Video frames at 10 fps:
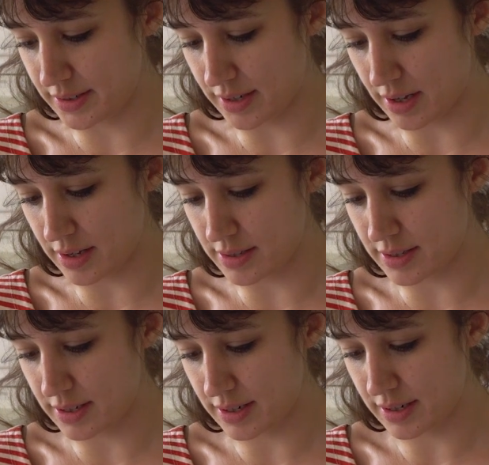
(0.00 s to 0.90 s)

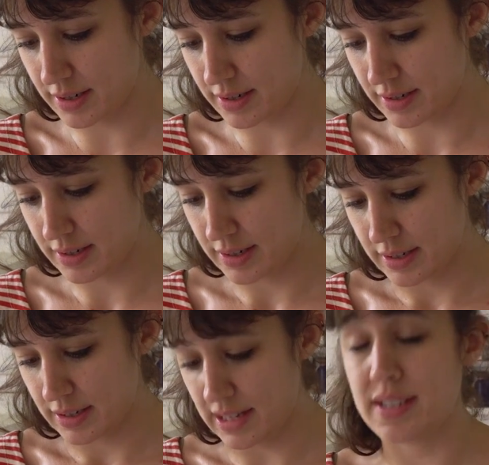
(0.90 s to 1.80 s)
salt.
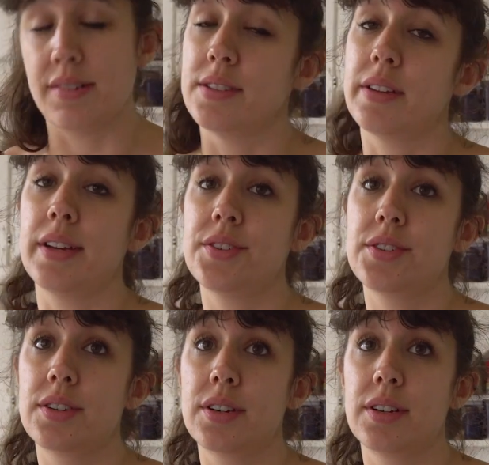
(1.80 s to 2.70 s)
That sounds
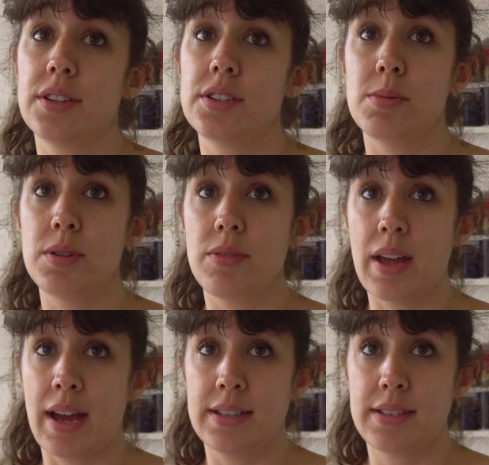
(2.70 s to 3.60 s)
delish. Should we
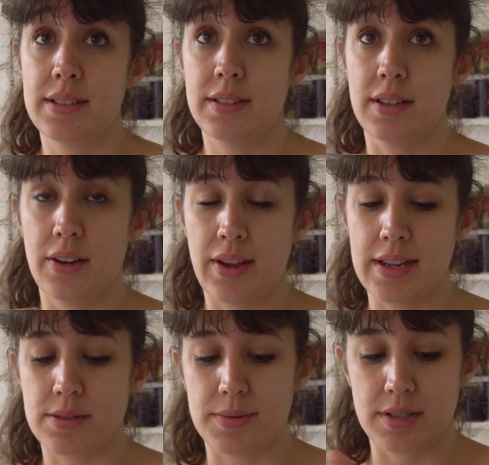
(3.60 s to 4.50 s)
do that? Mm.
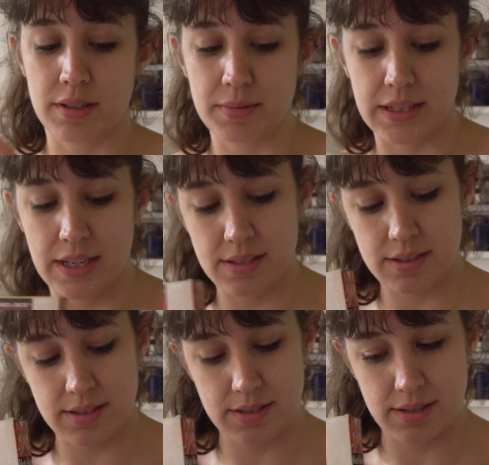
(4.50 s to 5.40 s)
Okay, so we start with
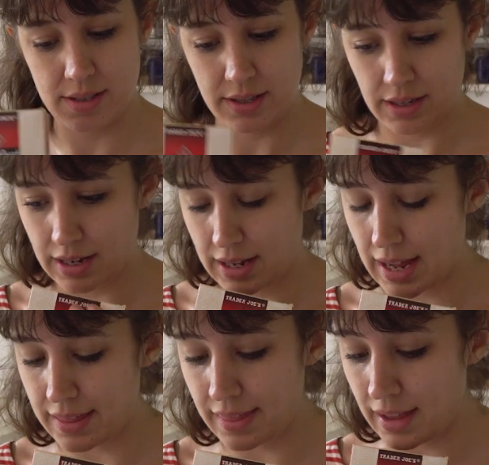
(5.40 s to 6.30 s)
this. Mm.
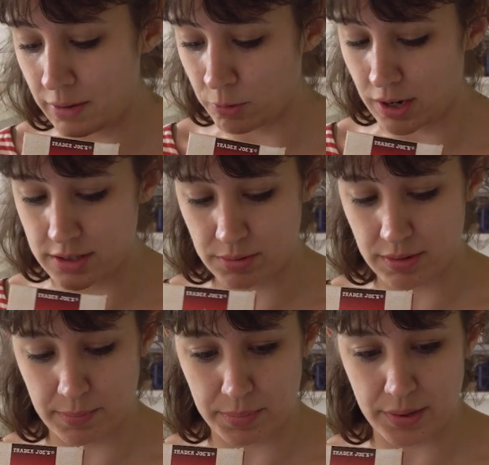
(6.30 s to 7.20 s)
And then what? Do
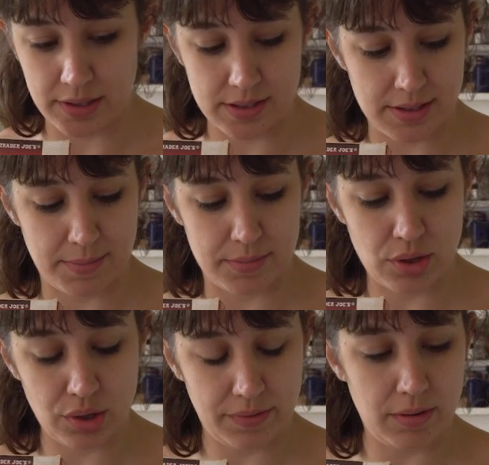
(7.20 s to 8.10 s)
you want to put some
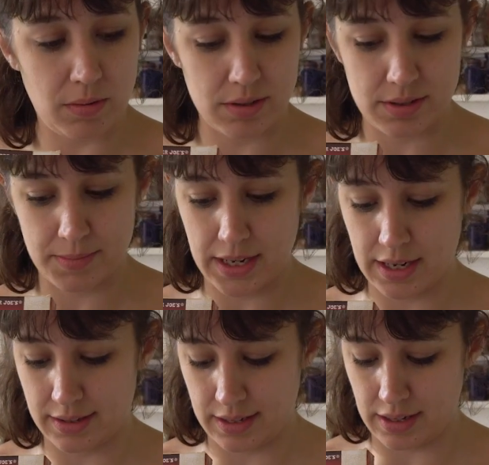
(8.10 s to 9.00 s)
tofu or some
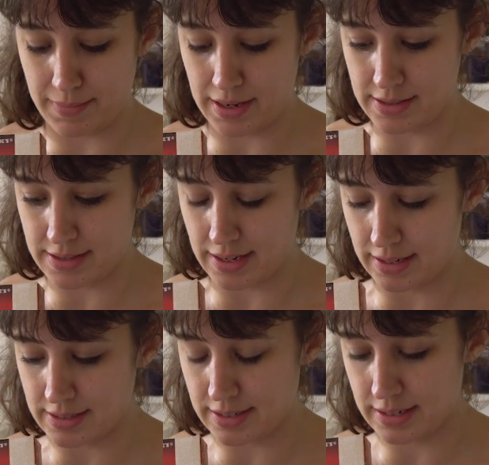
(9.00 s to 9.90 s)
cannellini beans in it?